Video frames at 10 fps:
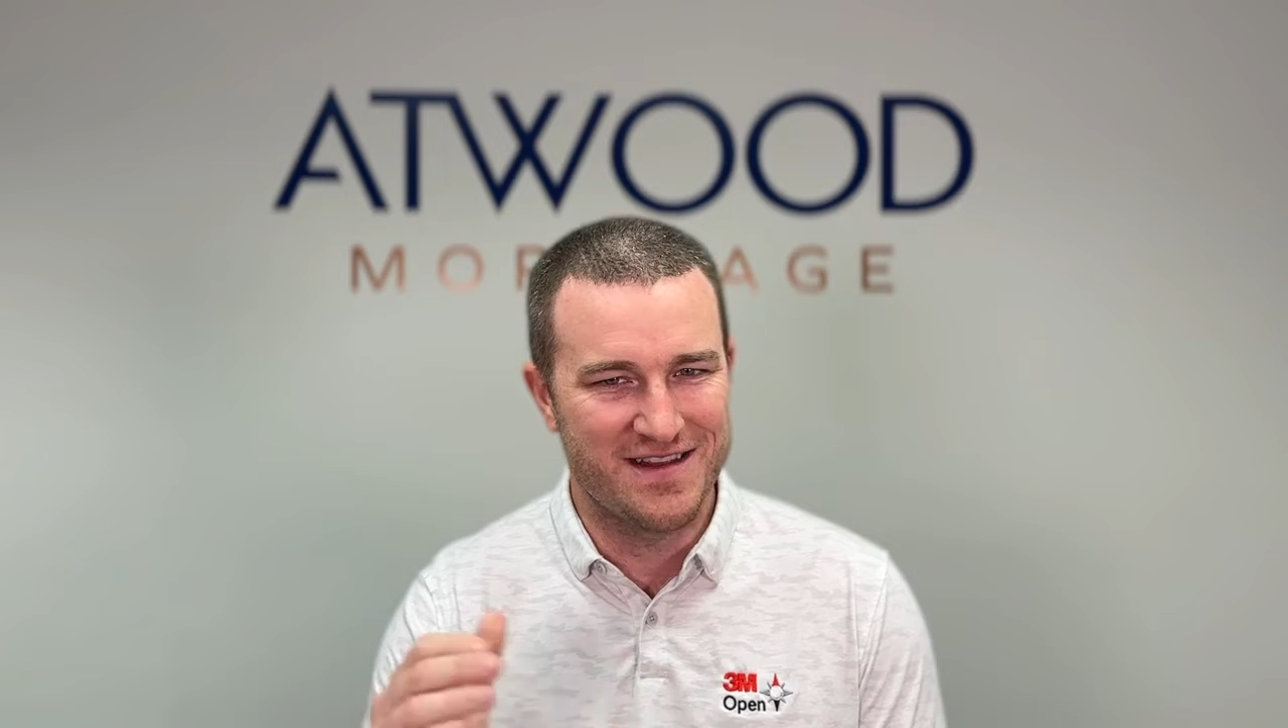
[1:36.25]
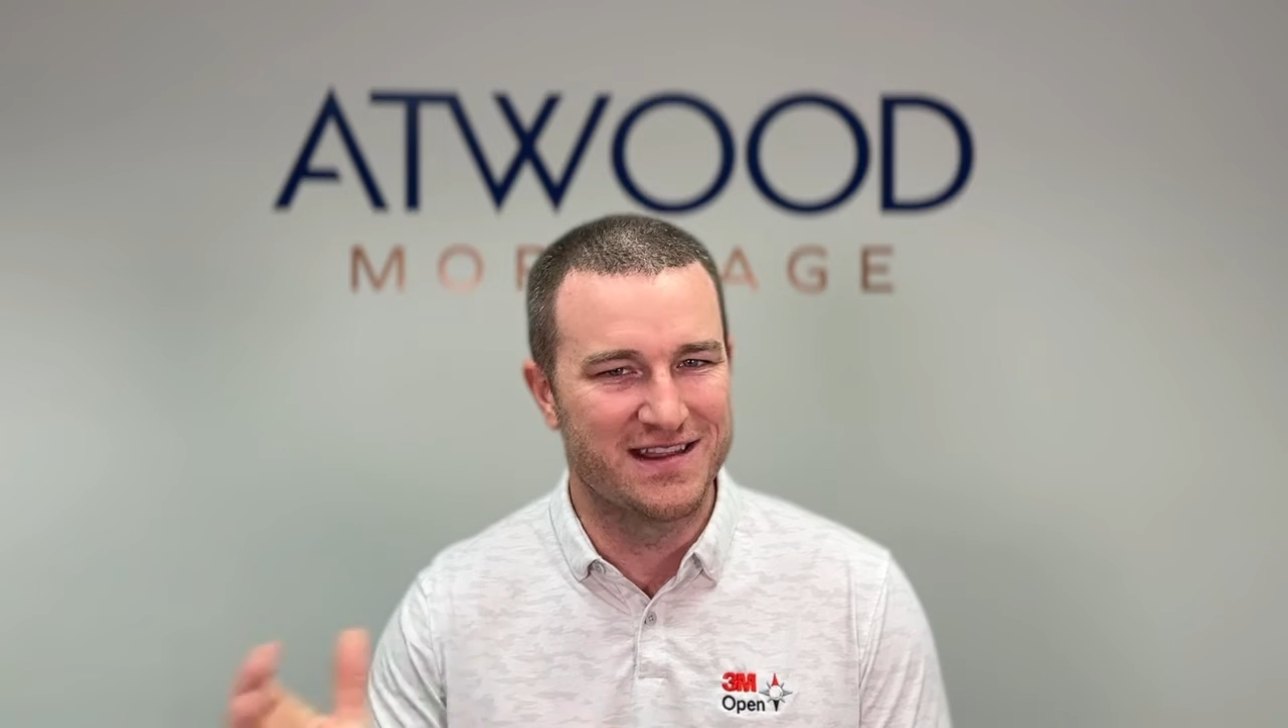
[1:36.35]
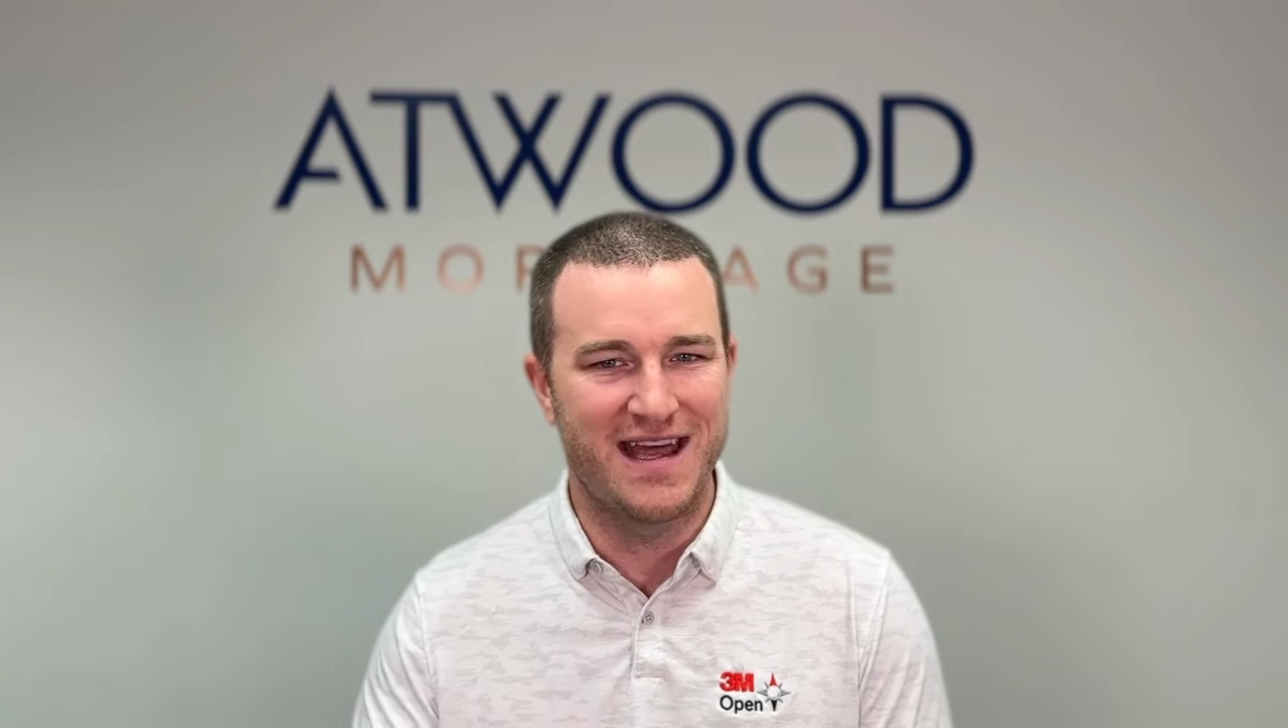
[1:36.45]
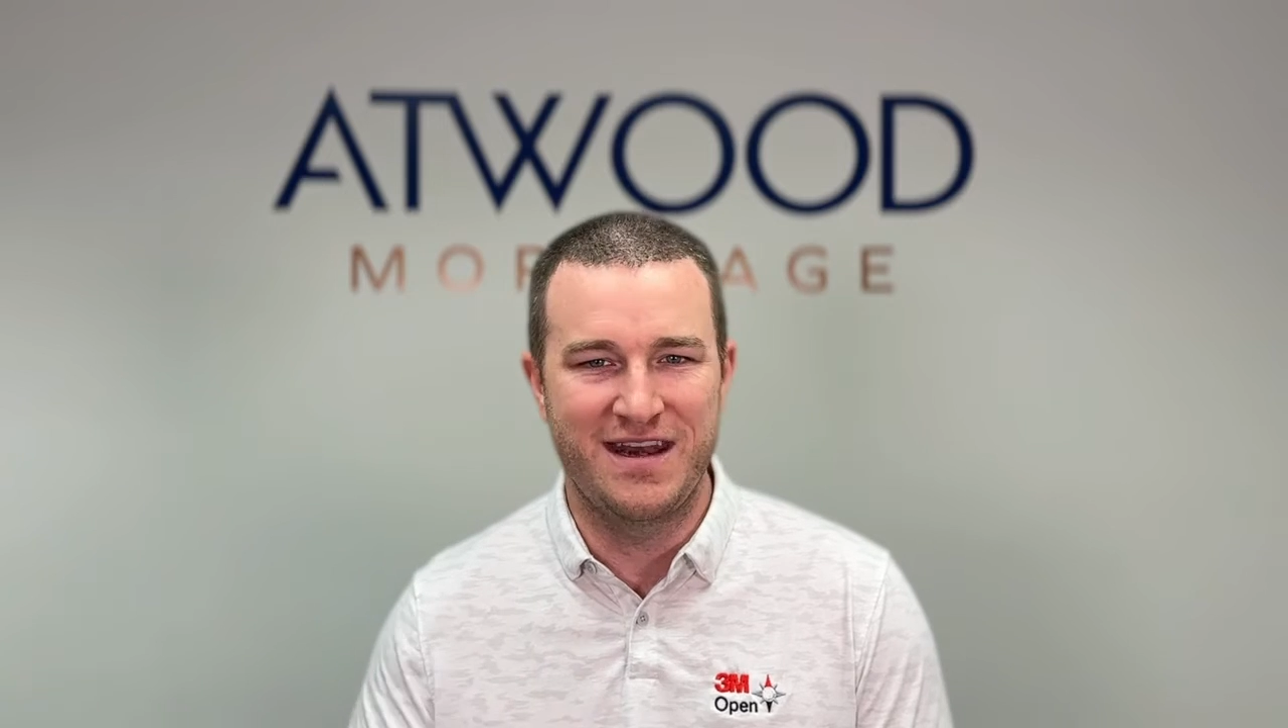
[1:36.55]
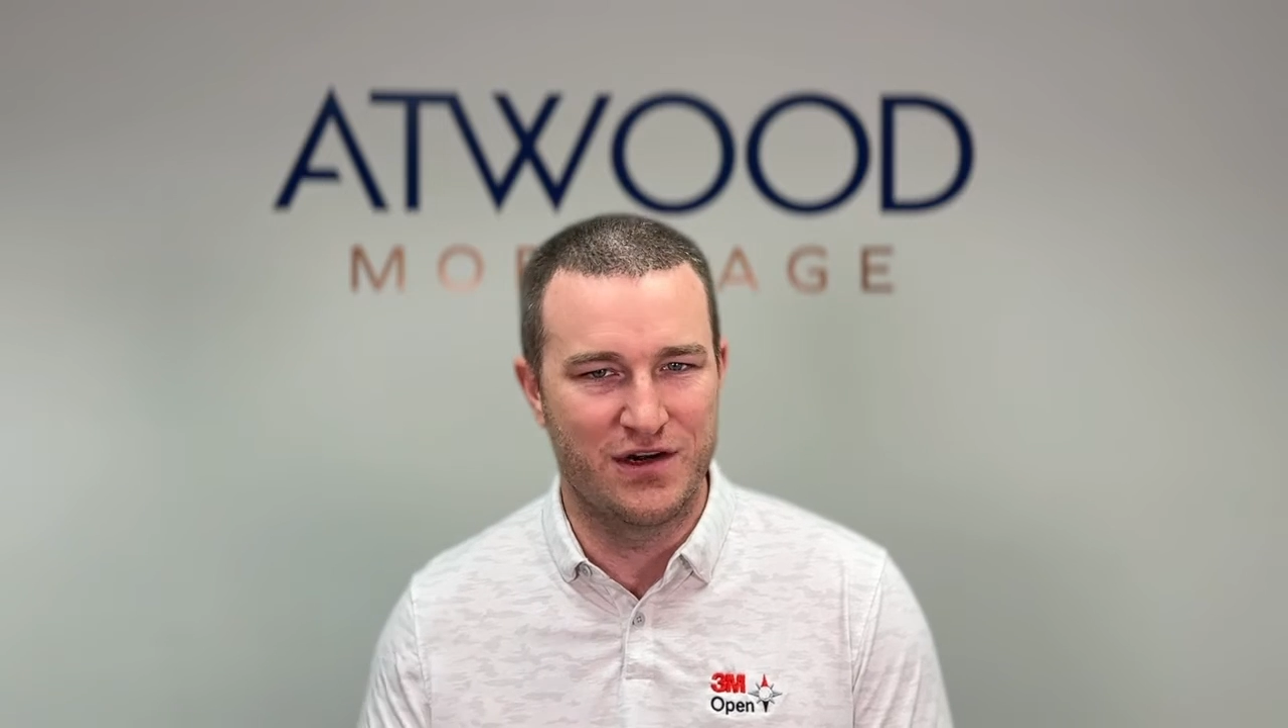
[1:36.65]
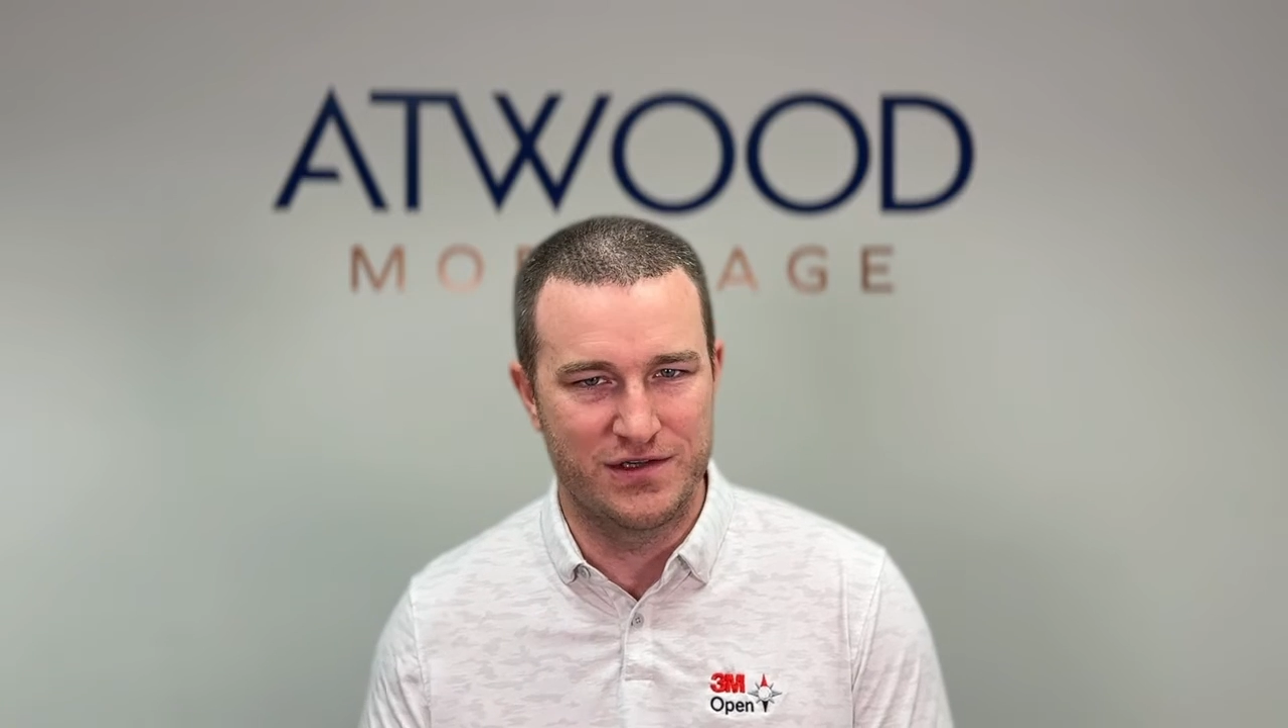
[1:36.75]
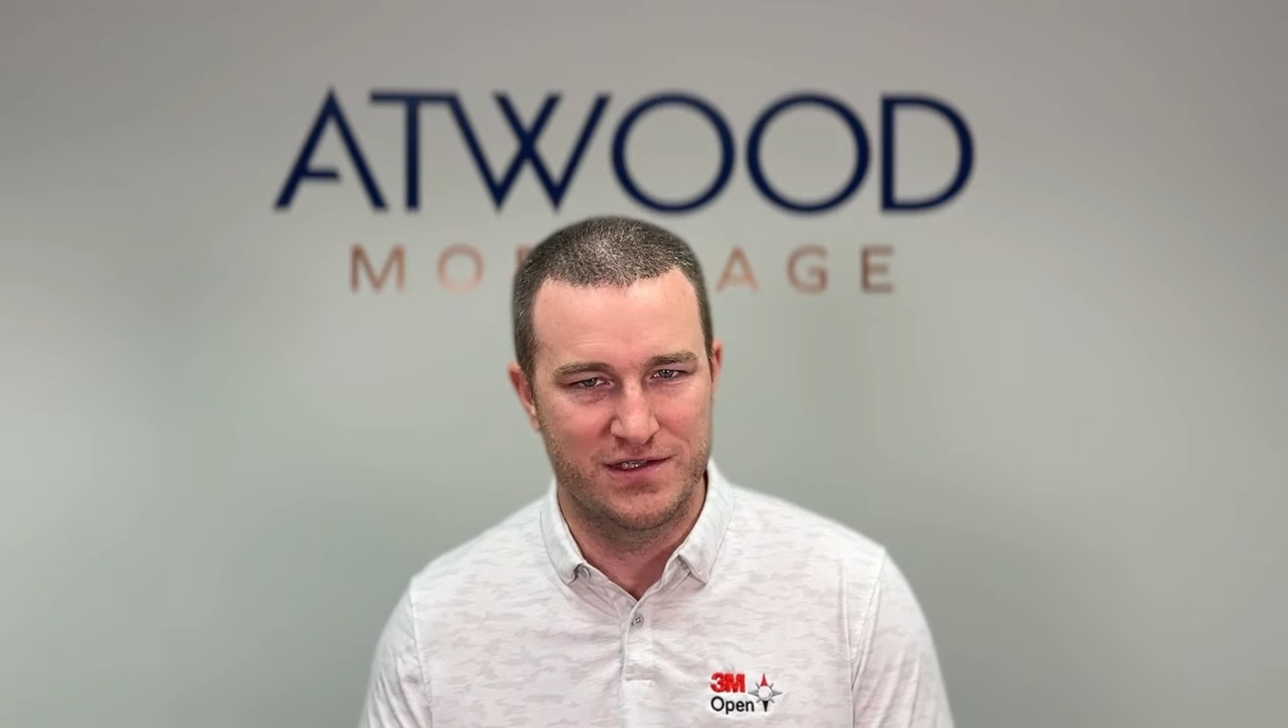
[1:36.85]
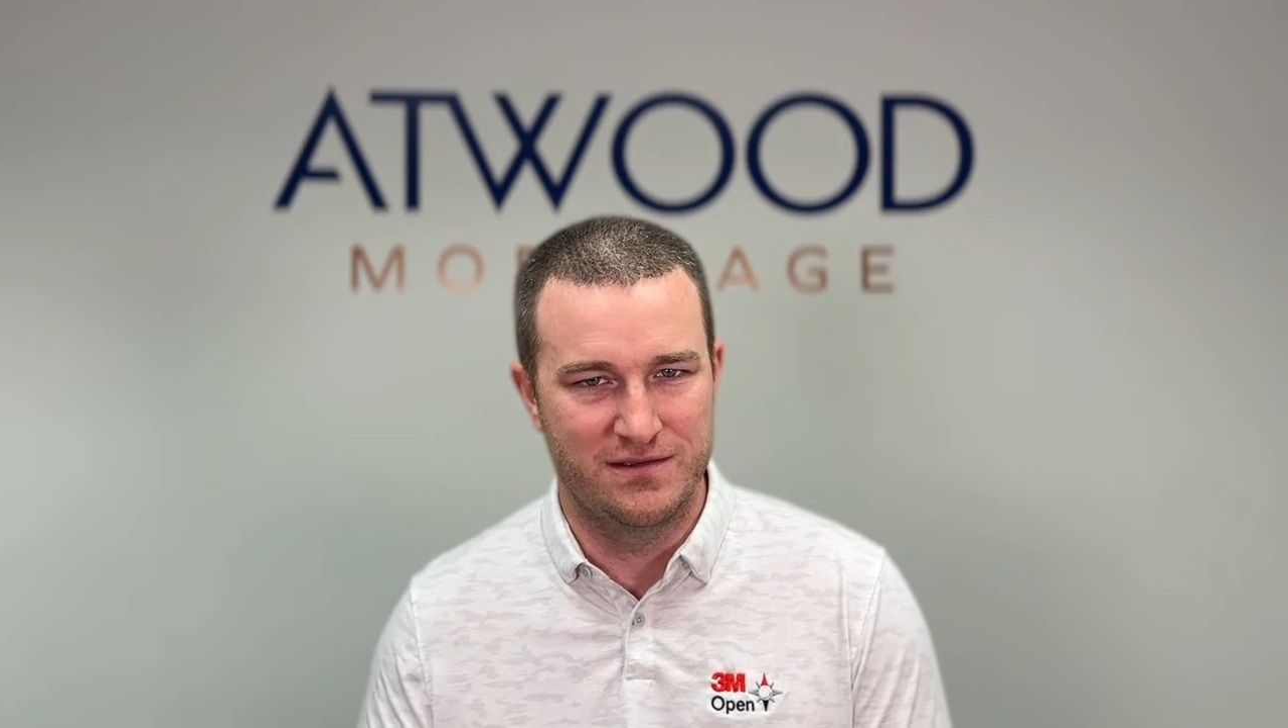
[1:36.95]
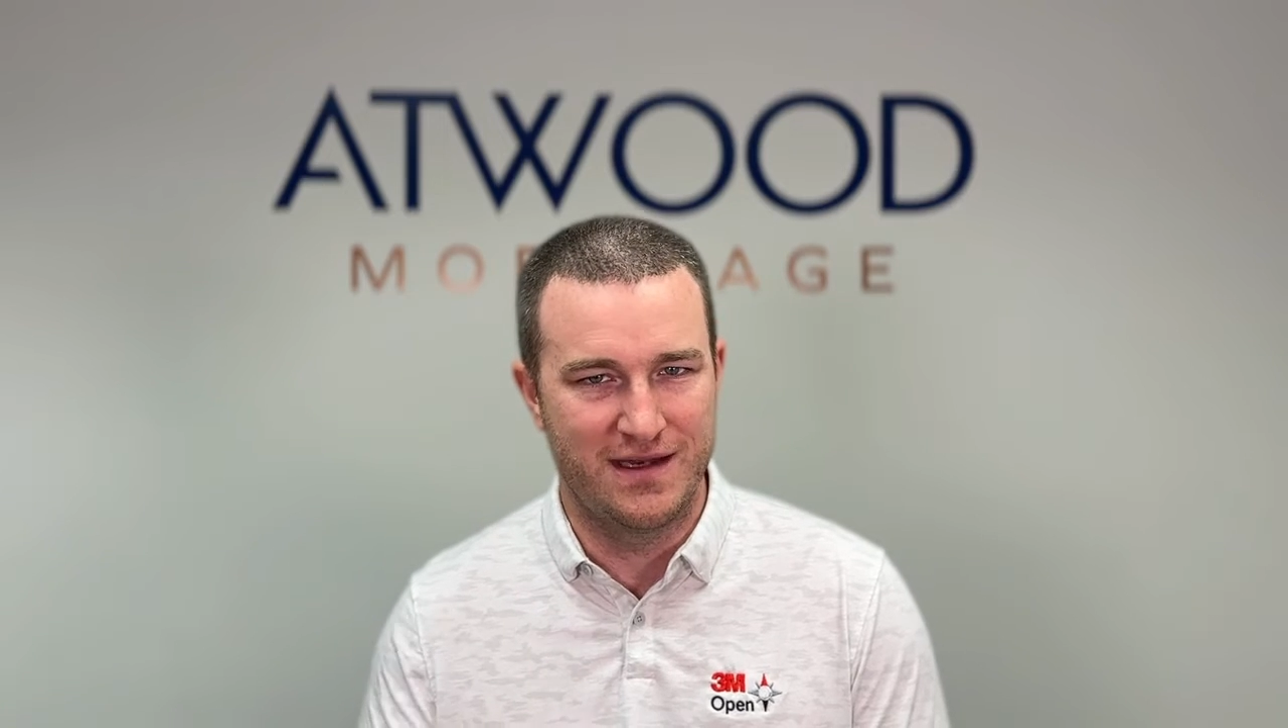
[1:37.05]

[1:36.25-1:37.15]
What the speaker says: the lenders,